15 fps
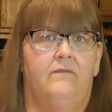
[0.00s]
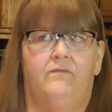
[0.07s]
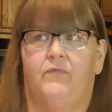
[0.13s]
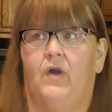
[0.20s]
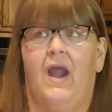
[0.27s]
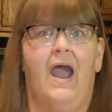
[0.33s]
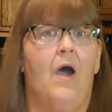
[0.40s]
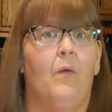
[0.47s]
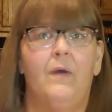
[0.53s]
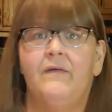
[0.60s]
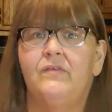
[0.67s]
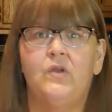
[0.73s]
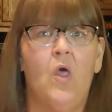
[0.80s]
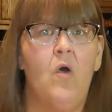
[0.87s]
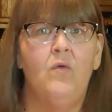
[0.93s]
for
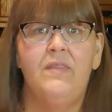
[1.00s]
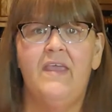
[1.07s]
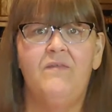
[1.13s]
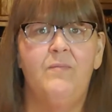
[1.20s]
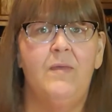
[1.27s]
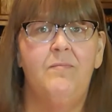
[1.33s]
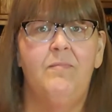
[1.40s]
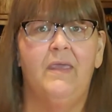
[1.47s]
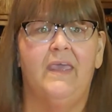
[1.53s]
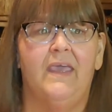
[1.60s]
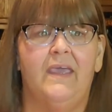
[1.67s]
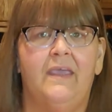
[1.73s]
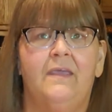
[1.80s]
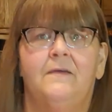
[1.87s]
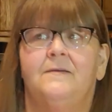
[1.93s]
however long they've been
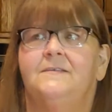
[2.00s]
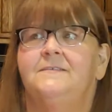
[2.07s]
big,